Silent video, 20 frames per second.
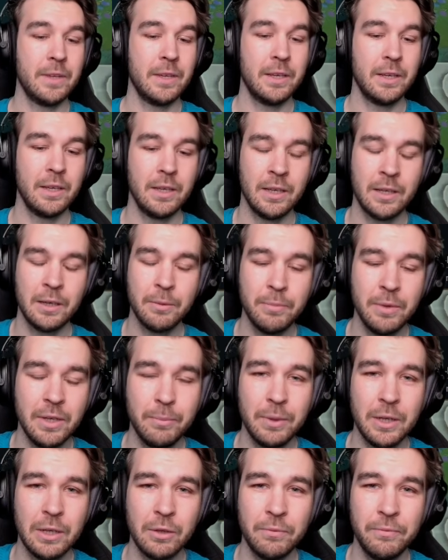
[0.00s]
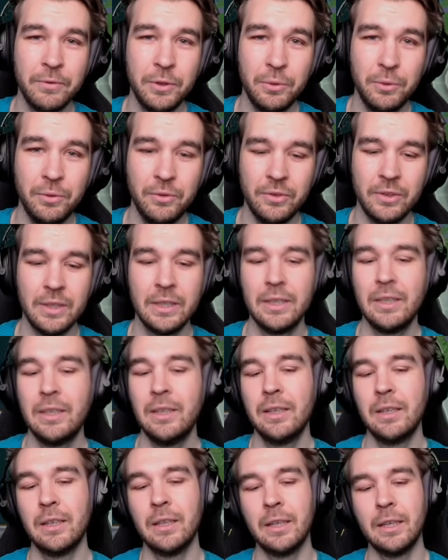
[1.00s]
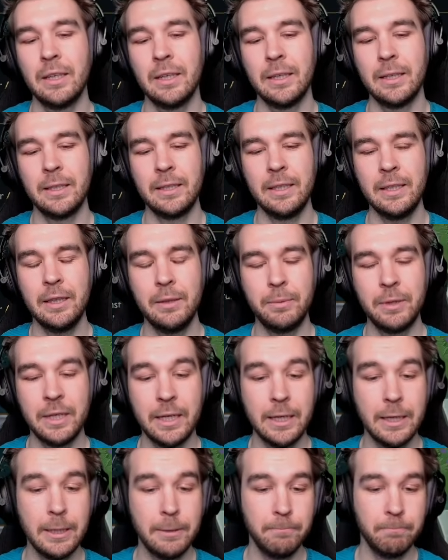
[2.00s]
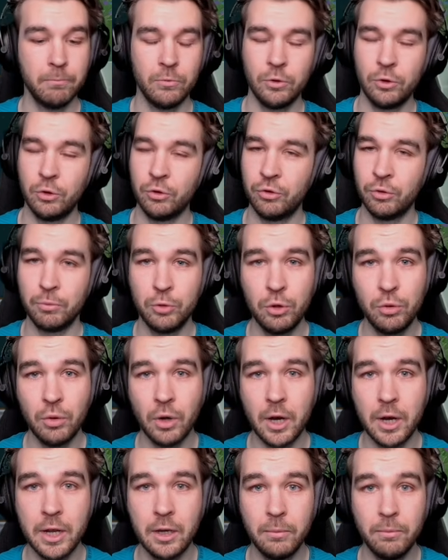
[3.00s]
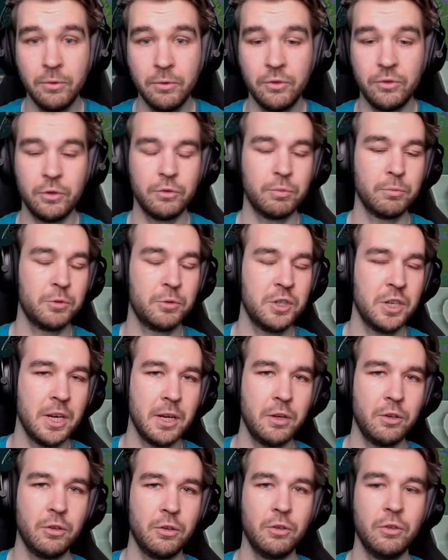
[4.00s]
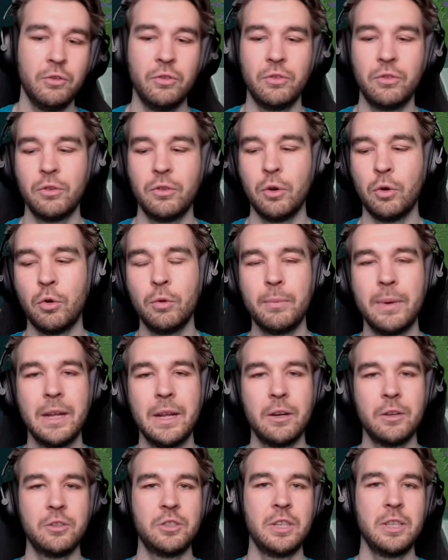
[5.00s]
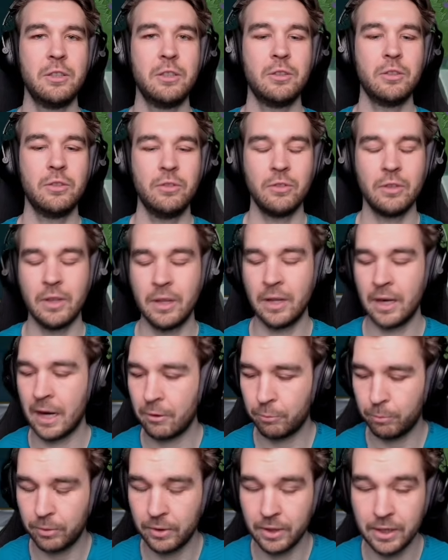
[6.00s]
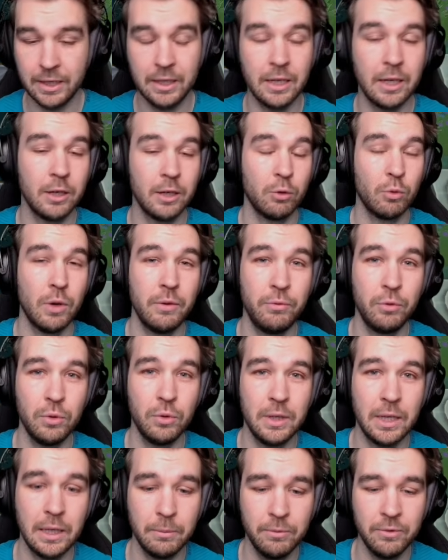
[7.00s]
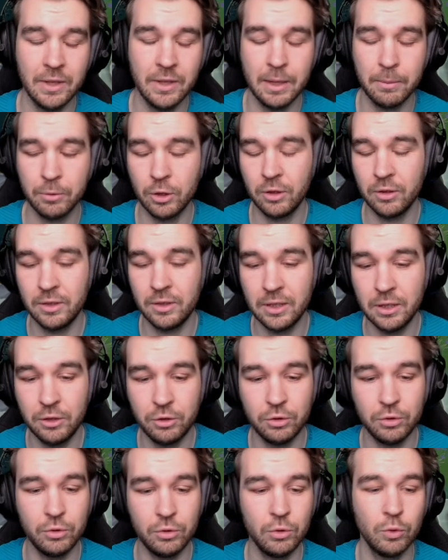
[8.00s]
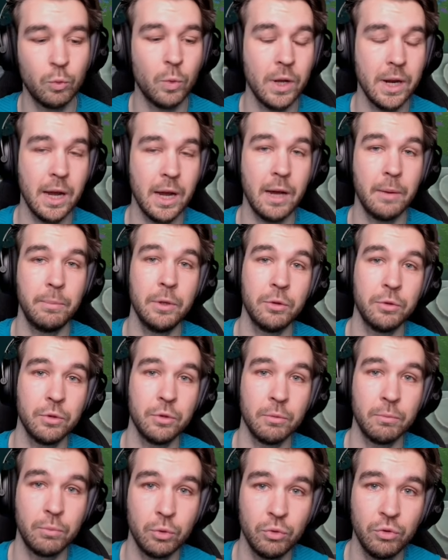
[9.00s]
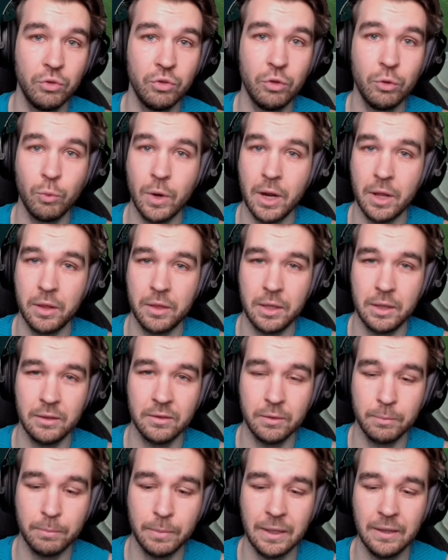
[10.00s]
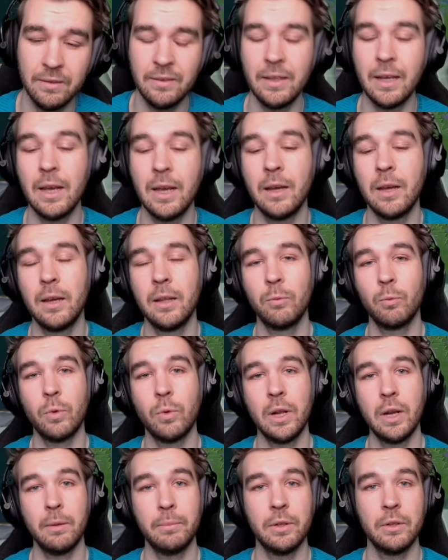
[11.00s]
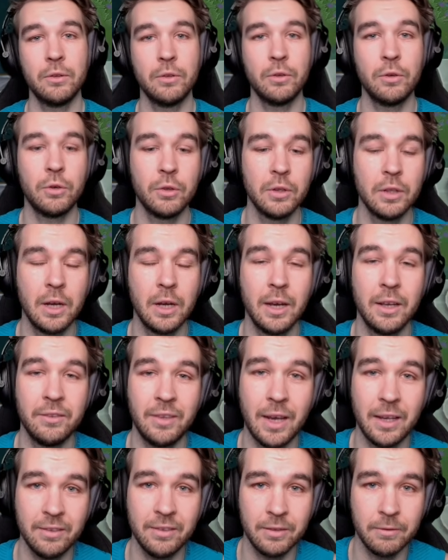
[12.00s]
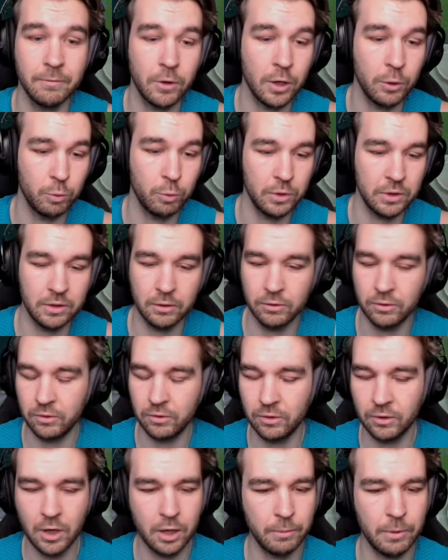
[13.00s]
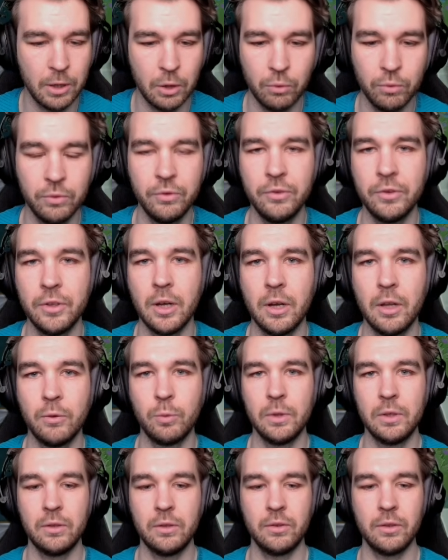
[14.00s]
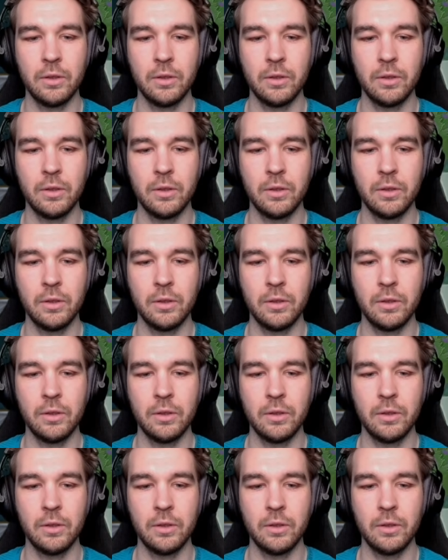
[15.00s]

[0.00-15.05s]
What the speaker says: it can be a bit confusing in the beginning. There's some new items, there's some changes, the whole meta changes, and I've played quite a few games. I'm going to teach you what I built on Bruiser, what I think is the best, and what I built on Assassin Vi, which is kind of my own style, which